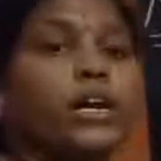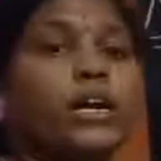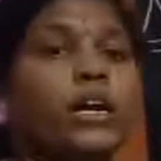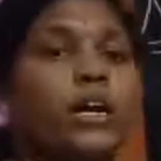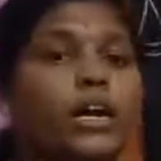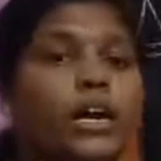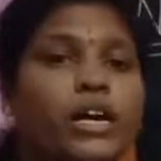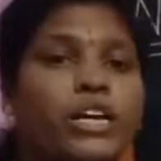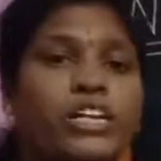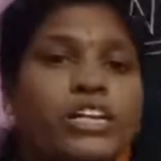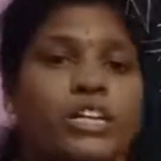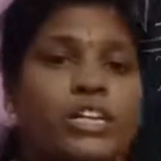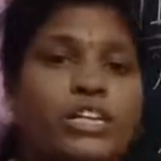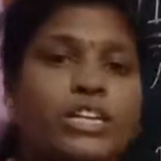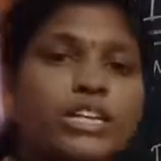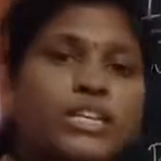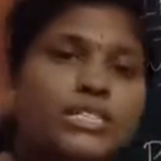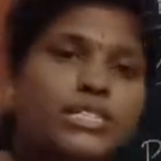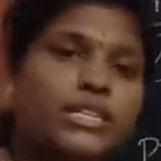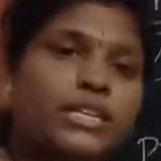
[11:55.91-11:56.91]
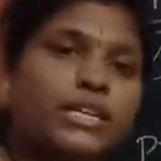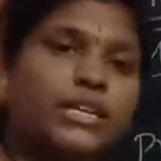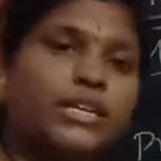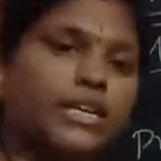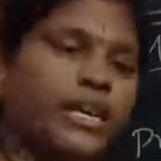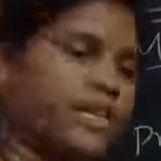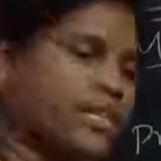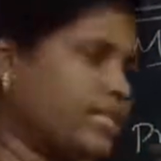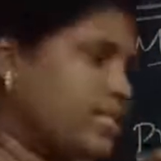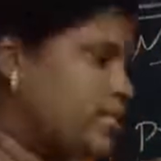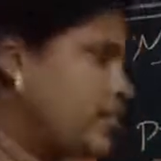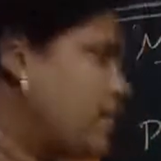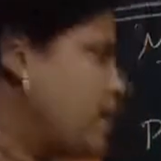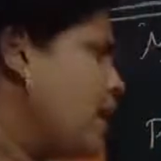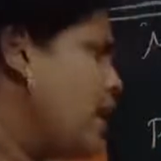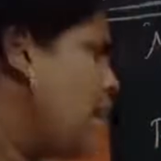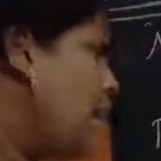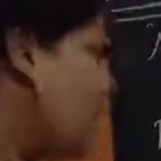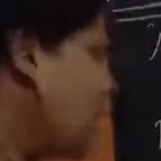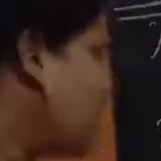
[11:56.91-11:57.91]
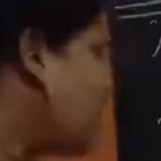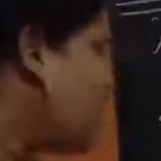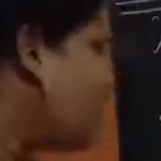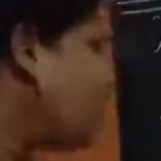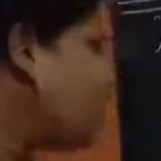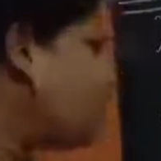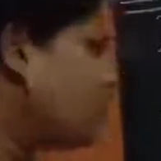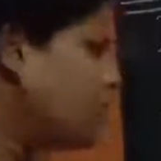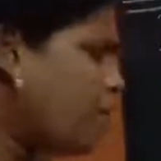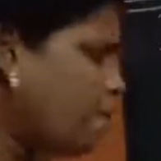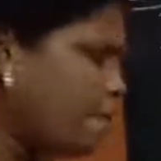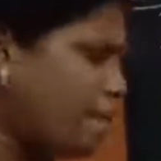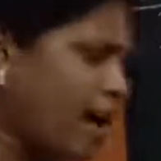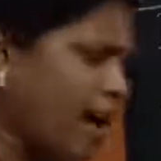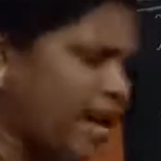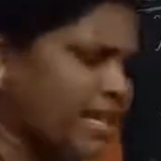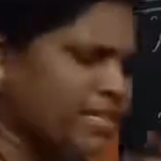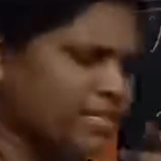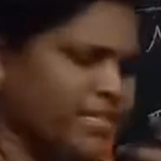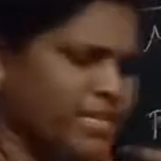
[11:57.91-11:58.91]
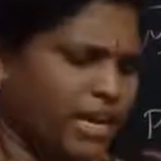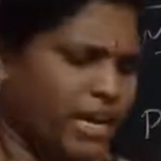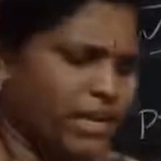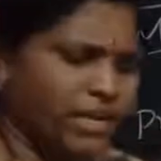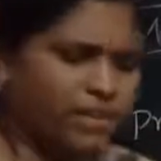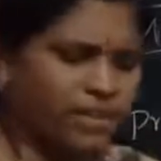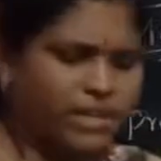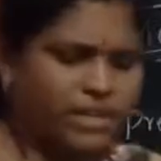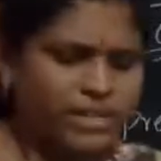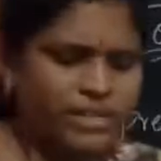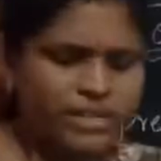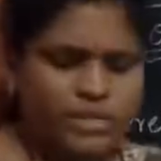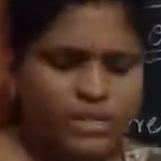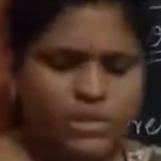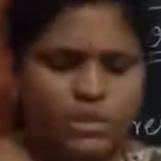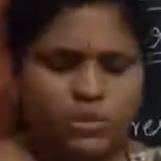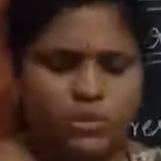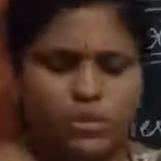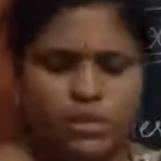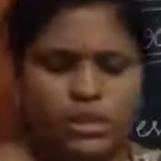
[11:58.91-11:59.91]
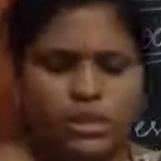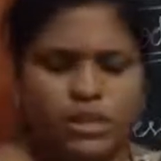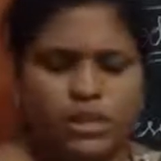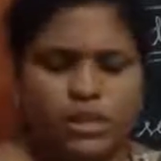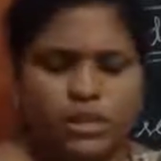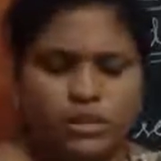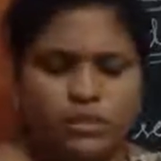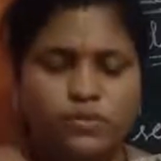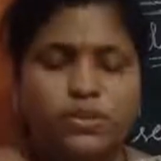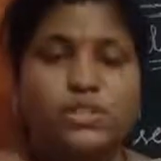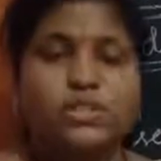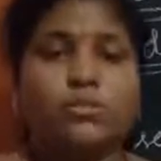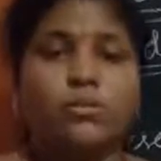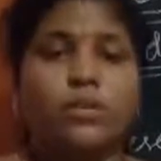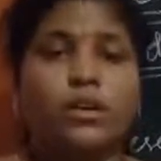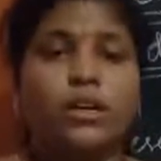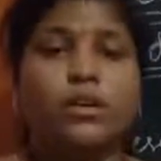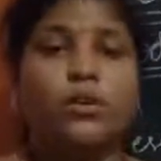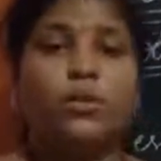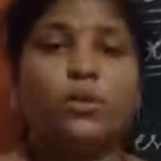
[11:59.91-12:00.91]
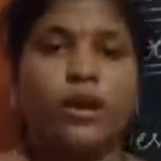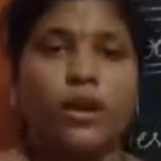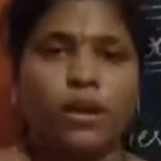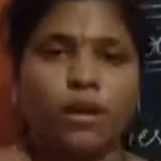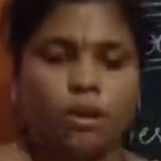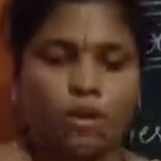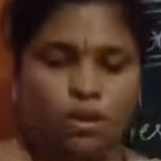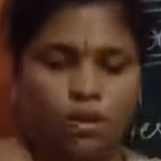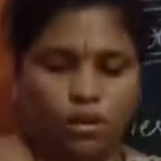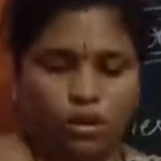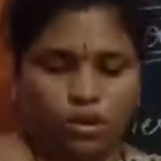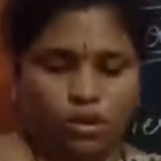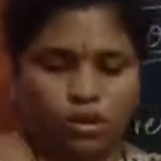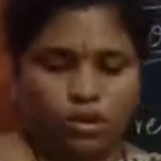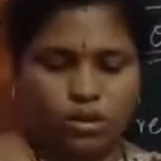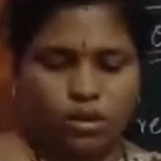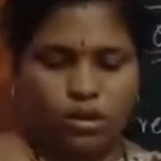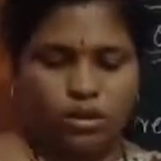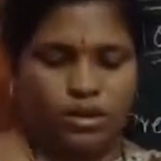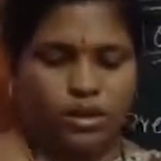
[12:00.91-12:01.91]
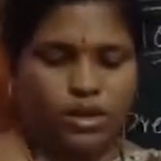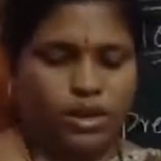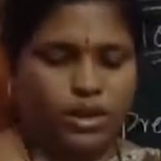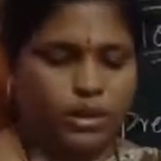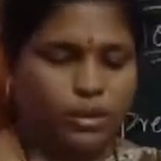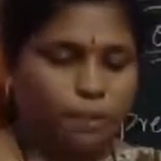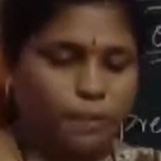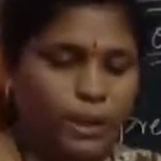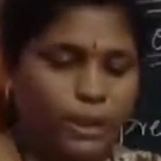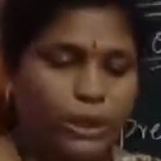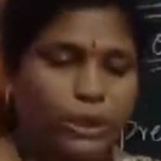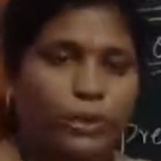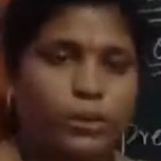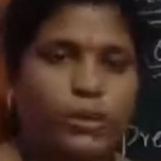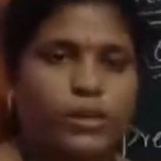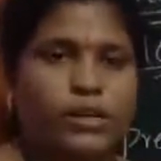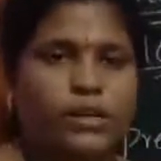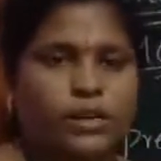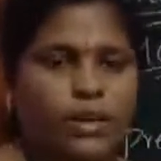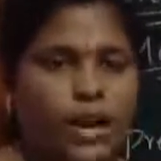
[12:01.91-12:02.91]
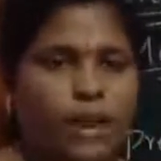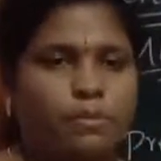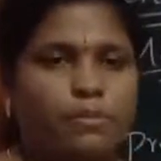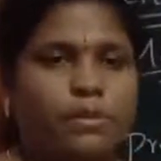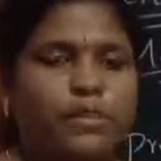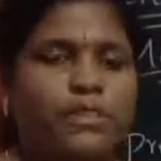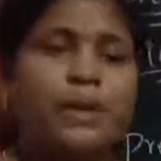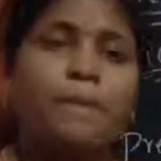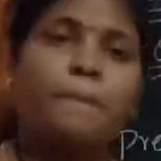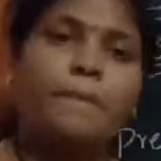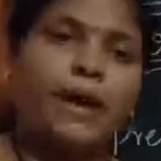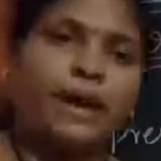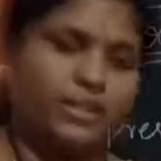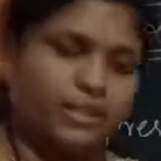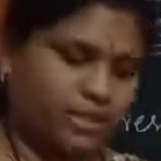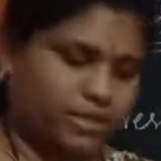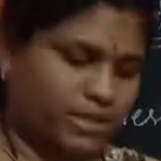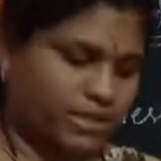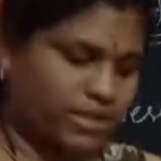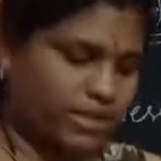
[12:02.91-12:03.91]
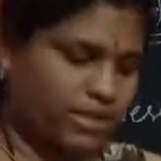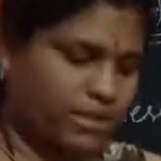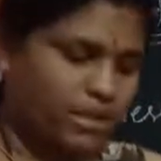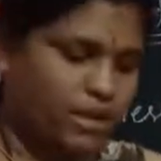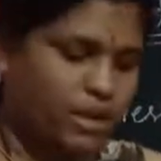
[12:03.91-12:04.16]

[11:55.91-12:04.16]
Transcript: continuous tense. And coming to the past continuous tense, which were going on at the particular time in the past tense,